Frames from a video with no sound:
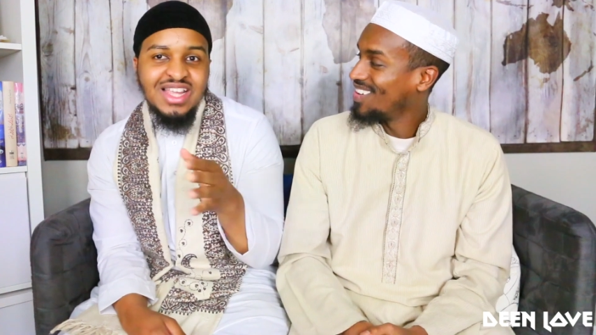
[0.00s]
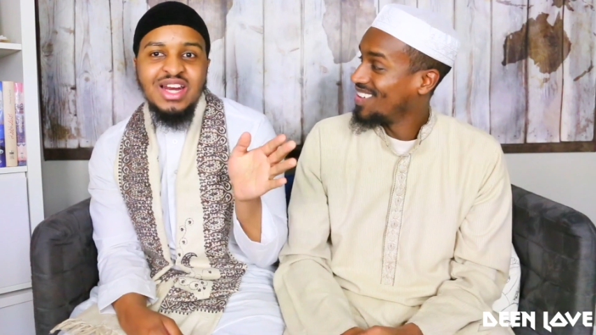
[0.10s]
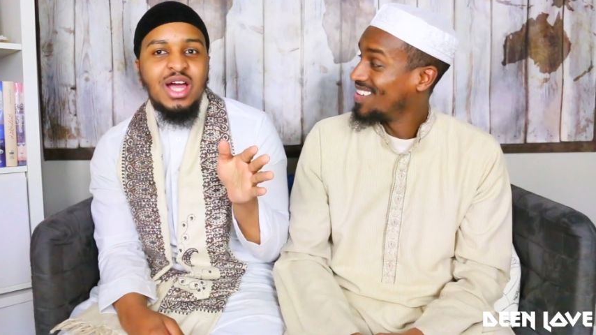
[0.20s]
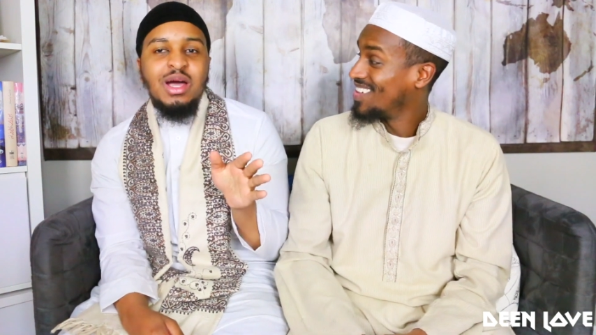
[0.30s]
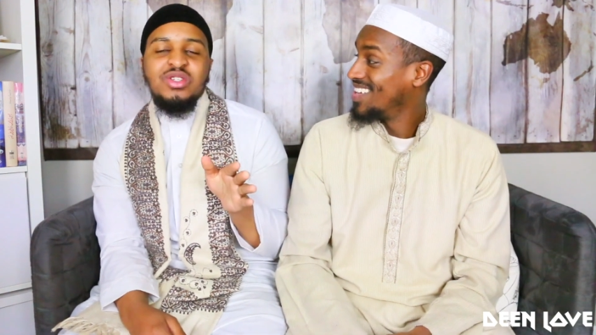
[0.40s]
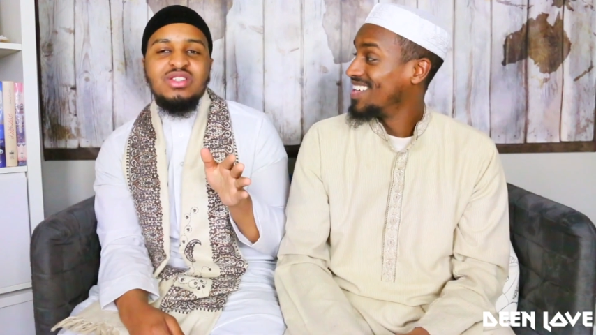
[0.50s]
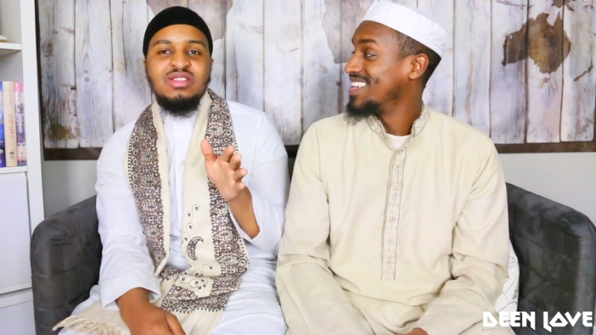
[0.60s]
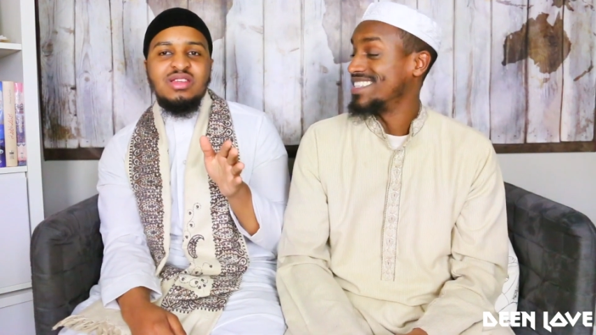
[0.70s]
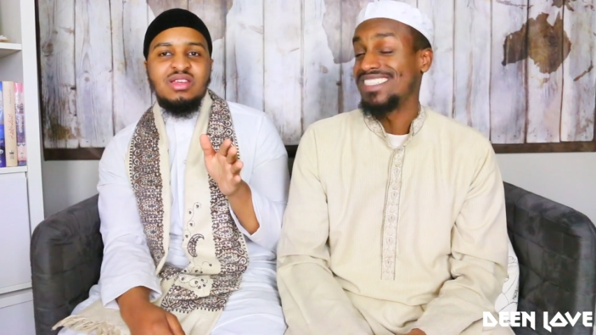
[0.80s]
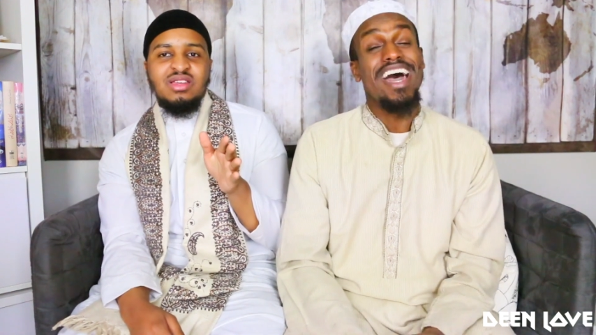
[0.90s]
Speaker 1: not an option.
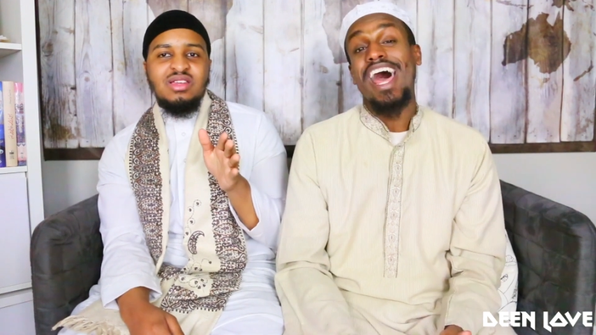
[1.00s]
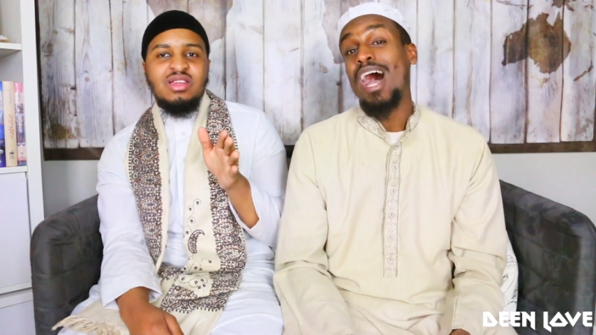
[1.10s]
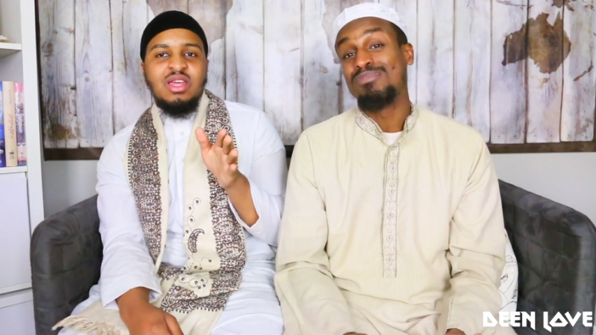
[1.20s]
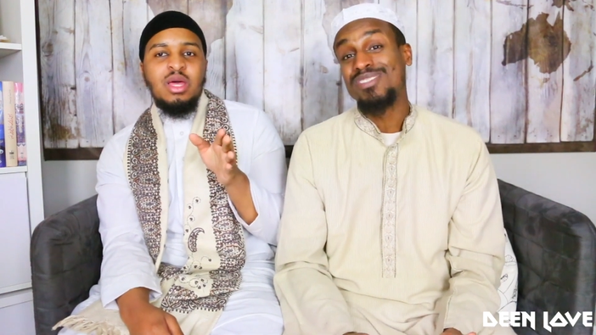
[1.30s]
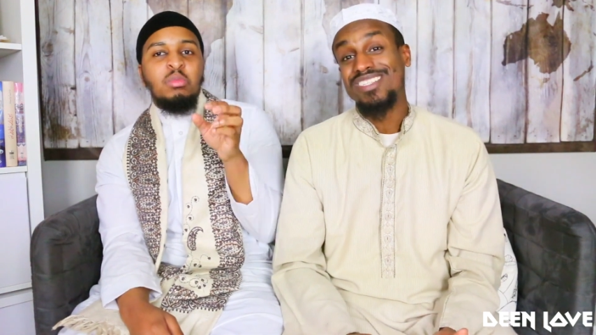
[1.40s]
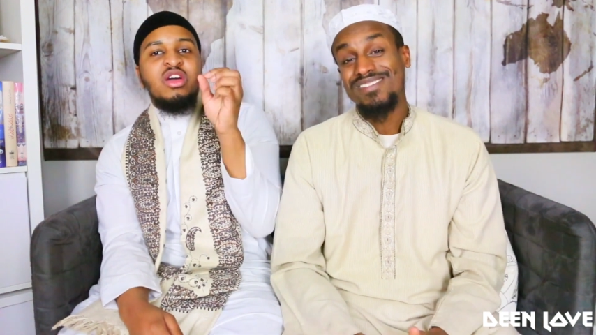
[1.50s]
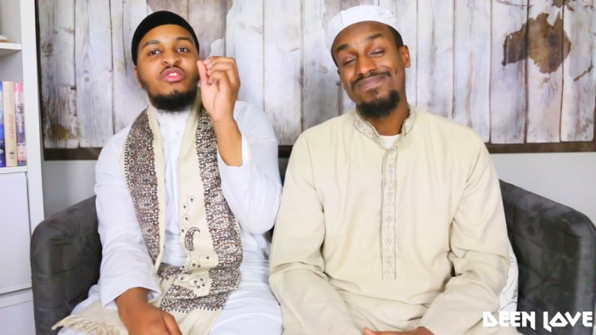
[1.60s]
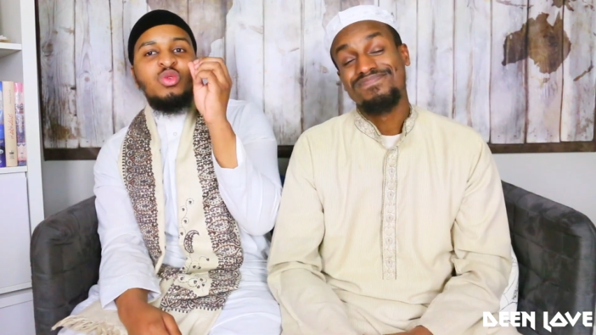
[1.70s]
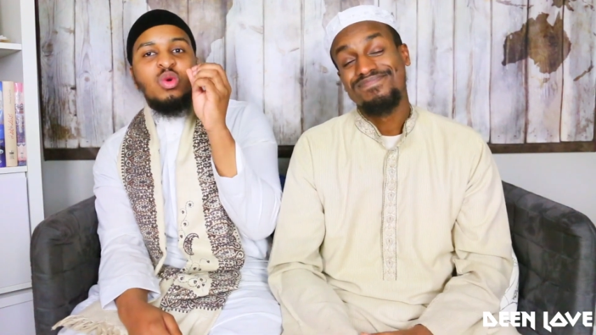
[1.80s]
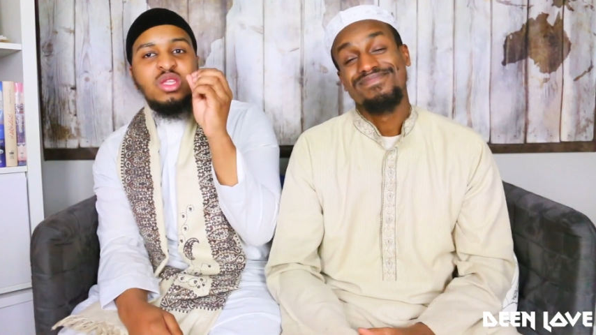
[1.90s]
It's not an option. But
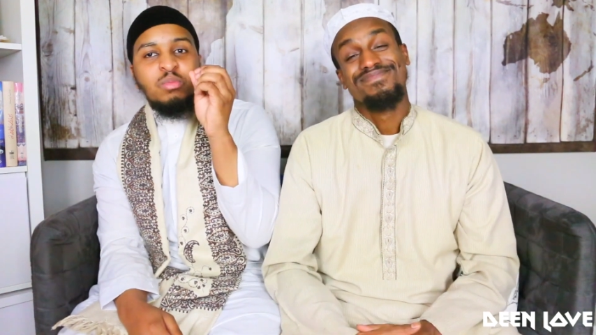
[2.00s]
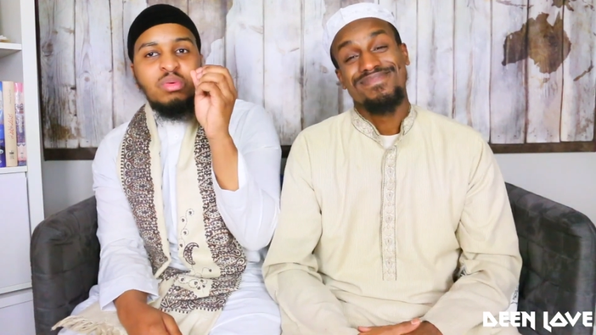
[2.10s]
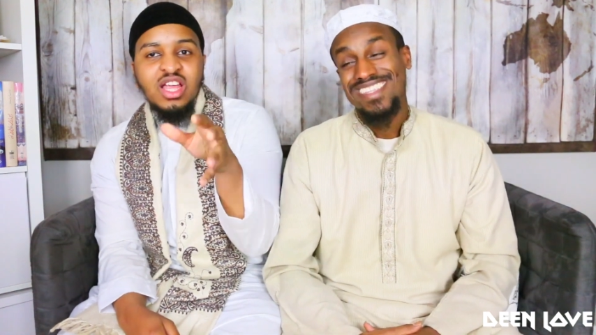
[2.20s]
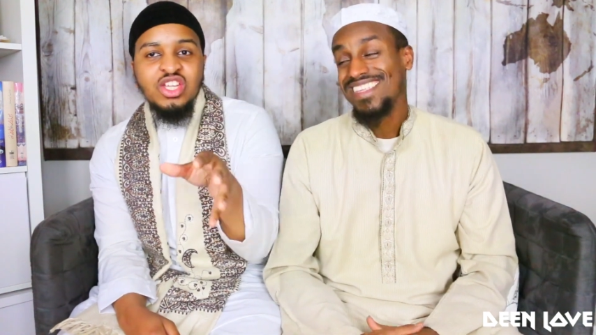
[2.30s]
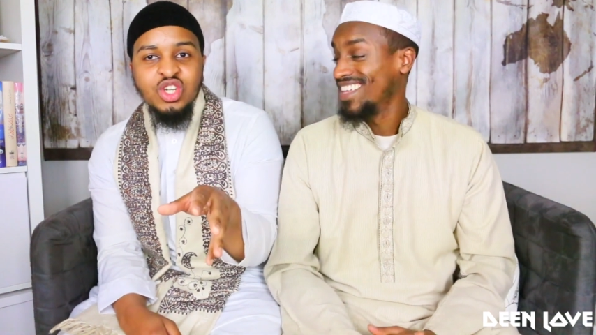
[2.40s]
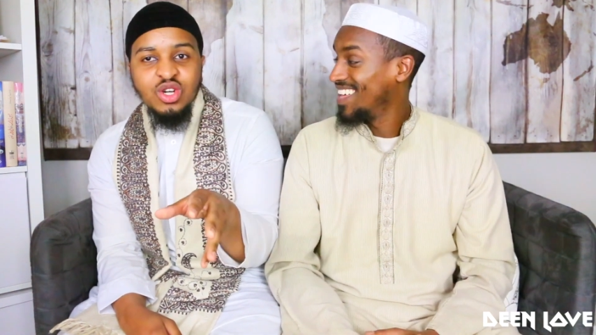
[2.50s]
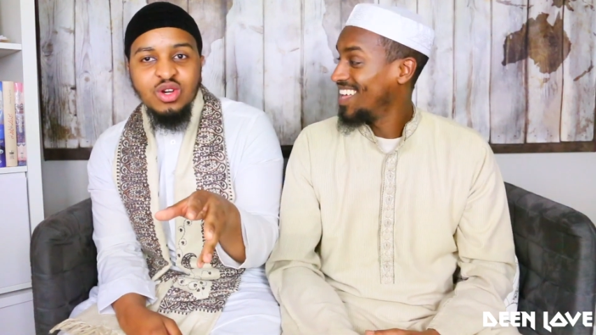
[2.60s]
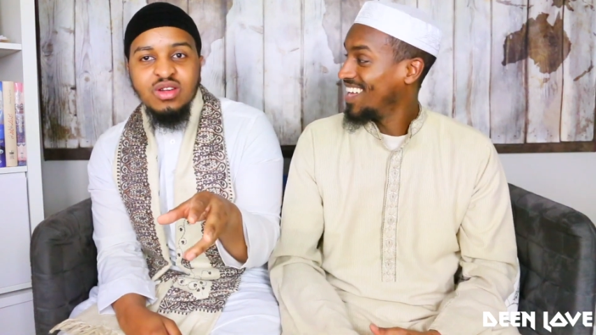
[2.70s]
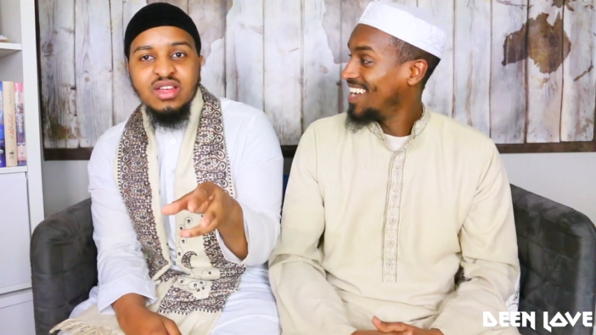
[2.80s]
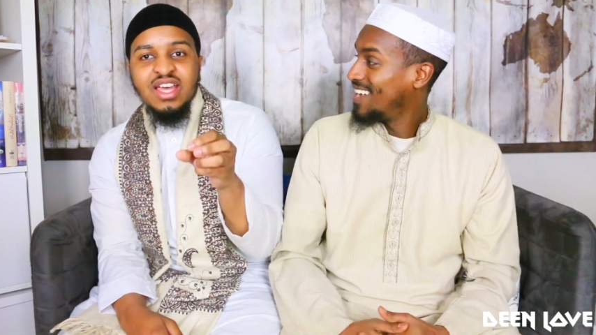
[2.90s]
if you want the
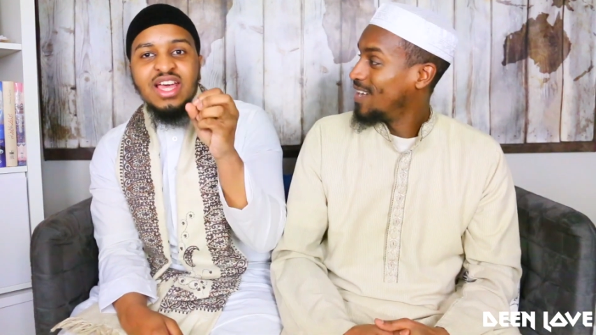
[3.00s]
pleasure